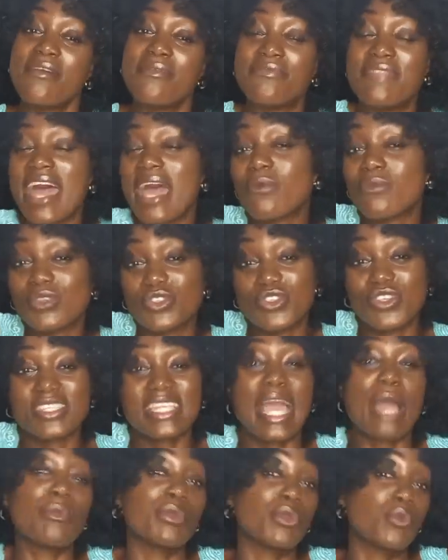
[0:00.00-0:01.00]
That was
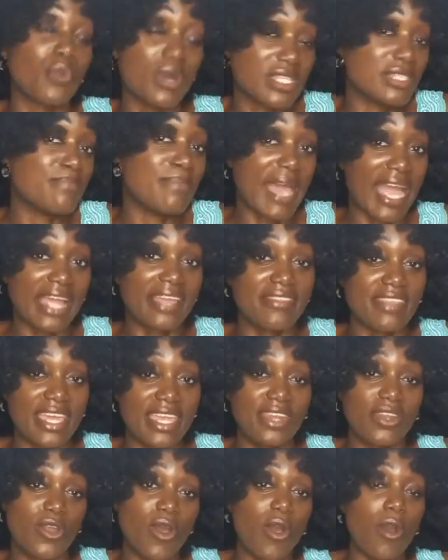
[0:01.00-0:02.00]
just how it was back
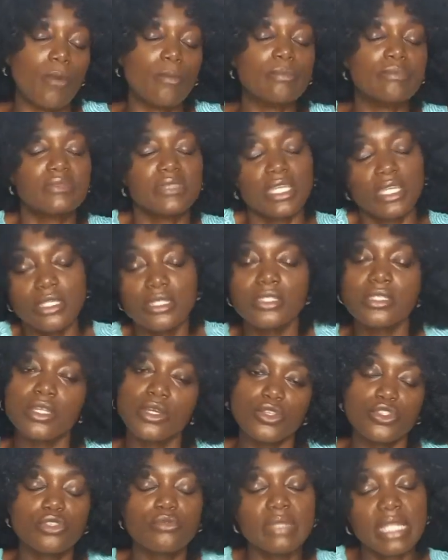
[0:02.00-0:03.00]
then and all. And, you
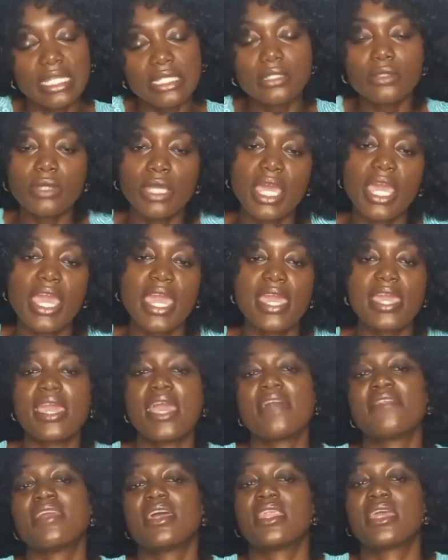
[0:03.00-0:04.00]
know, she'd be like, Okay.
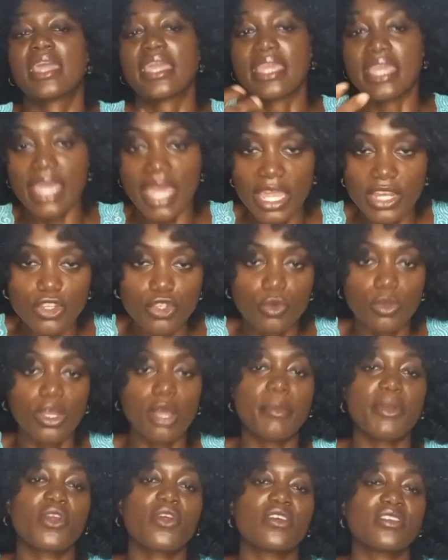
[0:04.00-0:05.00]
And then again, she would
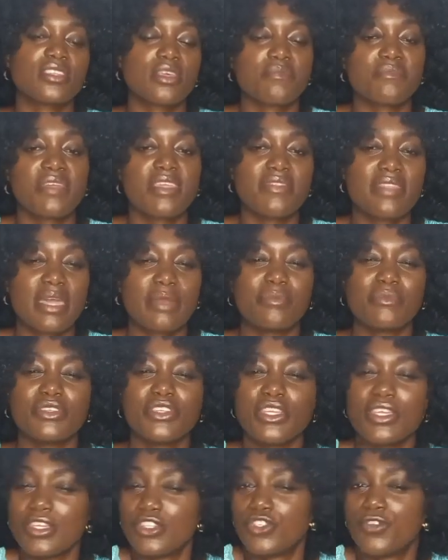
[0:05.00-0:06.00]
come across something that
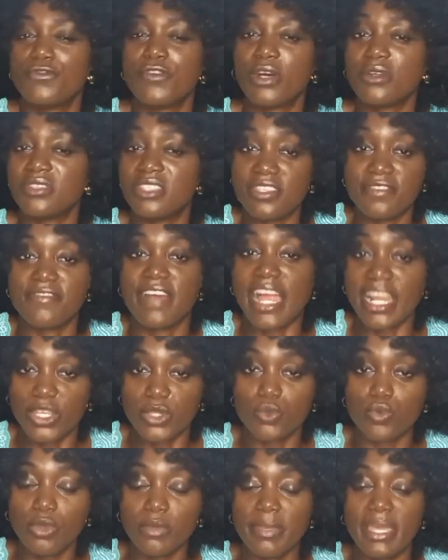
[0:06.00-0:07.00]
she felt
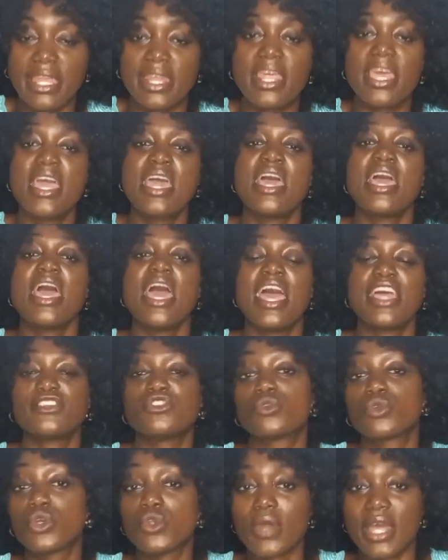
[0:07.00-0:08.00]
devalued women. And
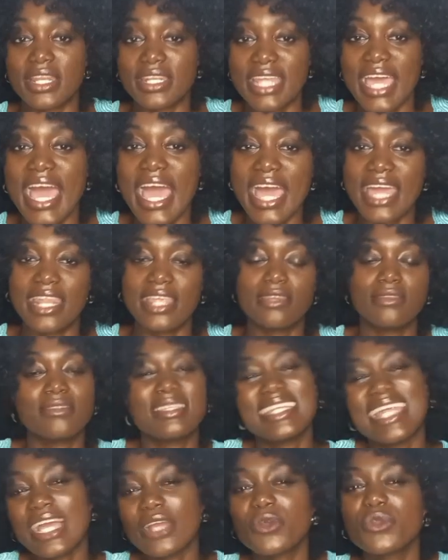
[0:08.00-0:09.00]
she would go to her dad, and
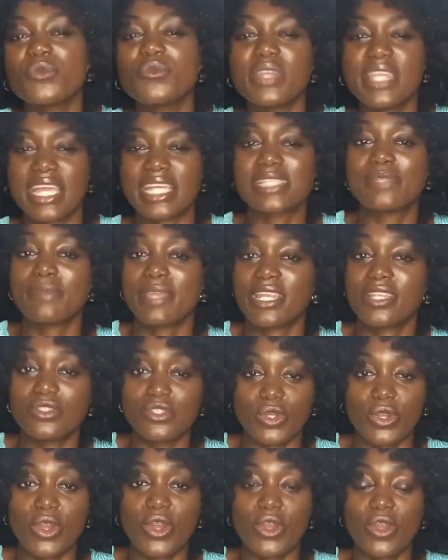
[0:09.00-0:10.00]
the dad couldn't really explain it
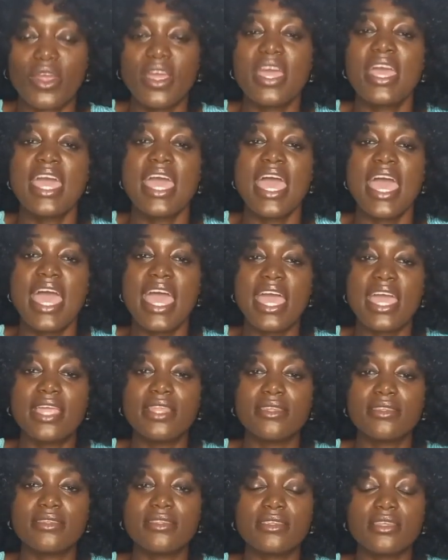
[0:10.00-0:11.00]
to her.
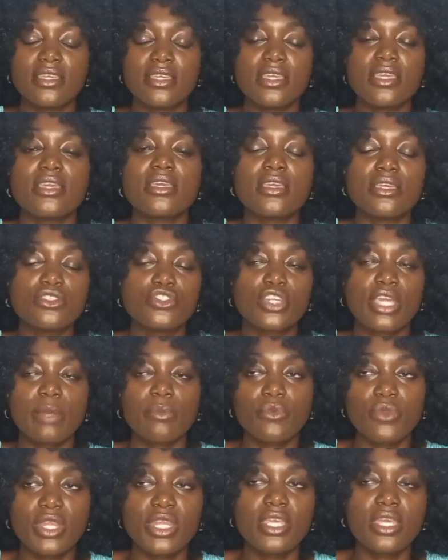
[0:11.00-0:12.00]
And she
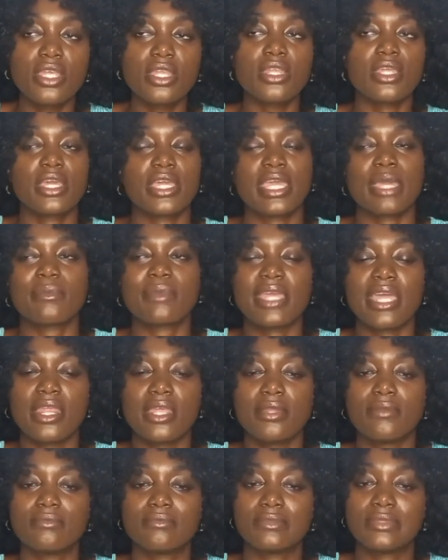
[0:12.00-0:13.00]
kept reading and kept
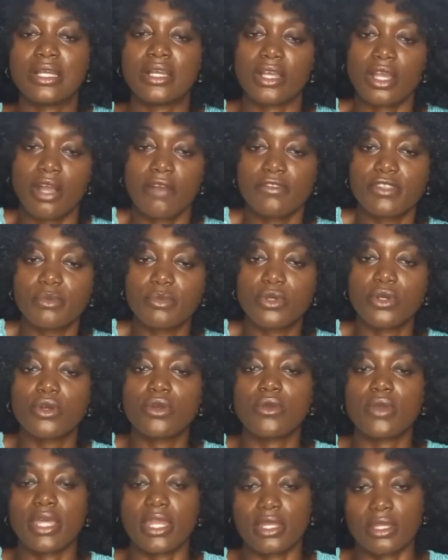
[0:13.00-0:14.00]
getting
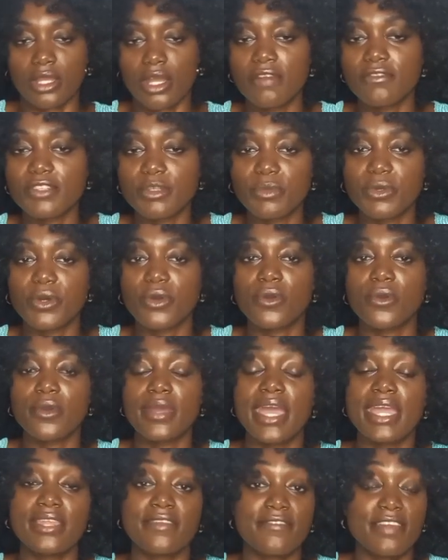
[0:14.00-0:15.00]
uncomfortable and
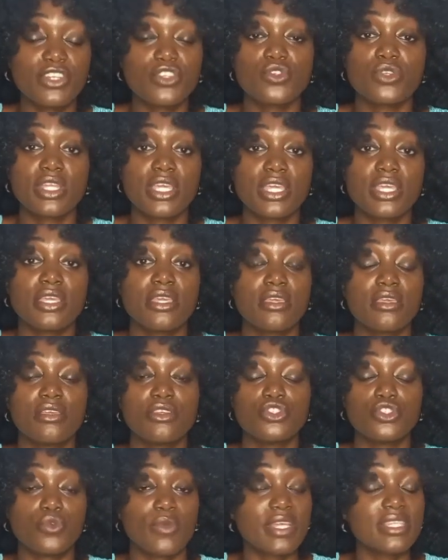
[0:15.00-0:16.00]
uncomfortable. And eventually,
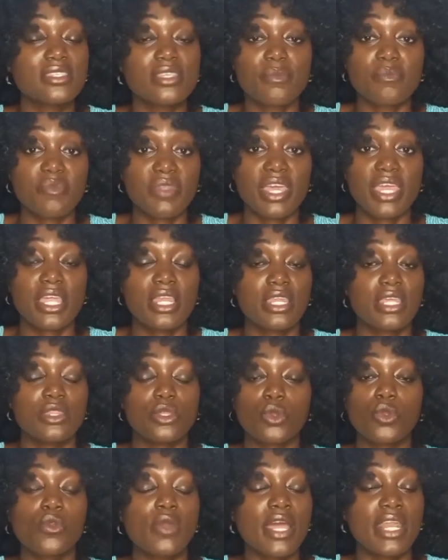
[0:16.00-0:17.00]
she read something in
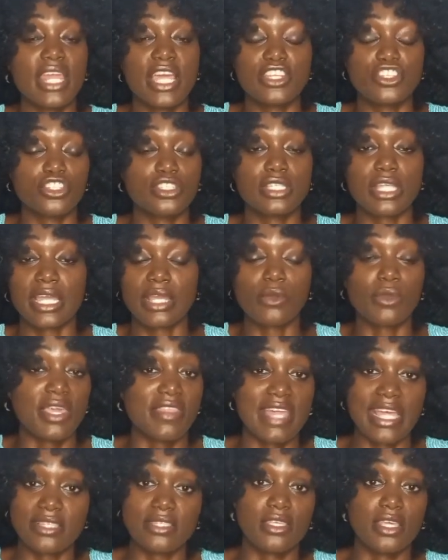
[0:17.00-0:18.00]
the Quran and she's like, Okay,
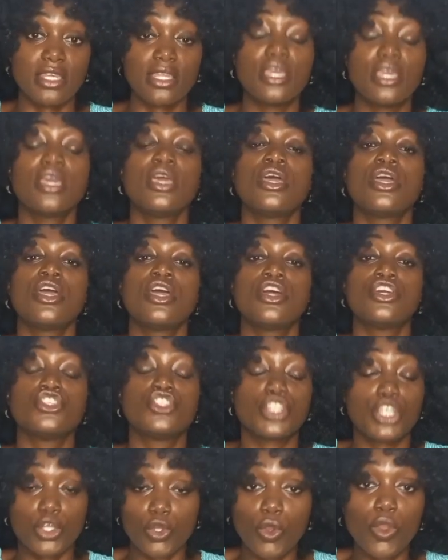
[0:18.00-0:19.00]
that's it
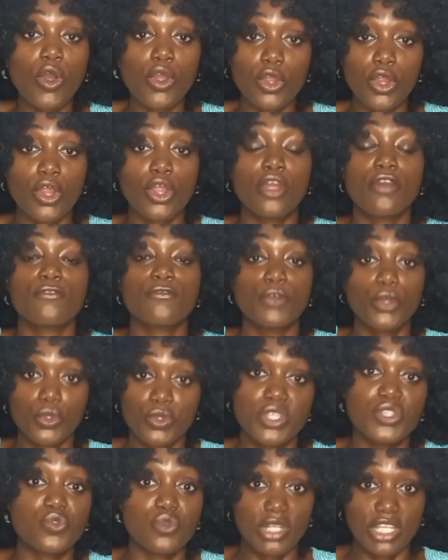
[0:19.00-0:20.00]
she can no longer follow
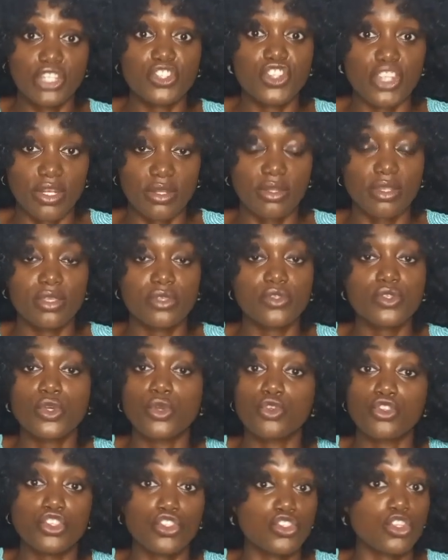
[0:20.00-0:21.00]
this religion.
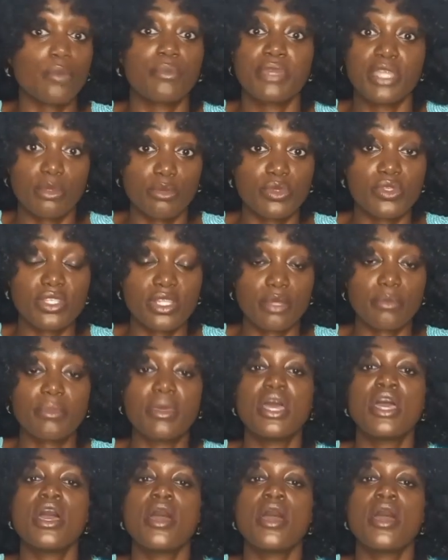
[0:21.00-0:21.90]
So she stopped being a Muslim.